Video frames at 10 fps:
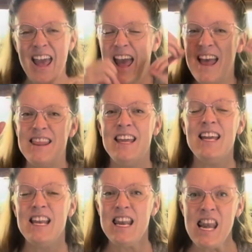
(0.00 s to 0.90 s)
and
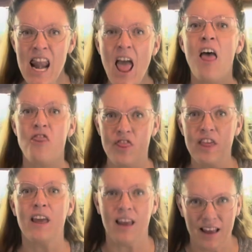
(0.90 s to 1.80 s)
then
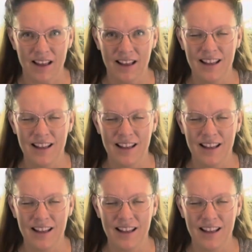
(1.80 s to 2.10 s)
nothing.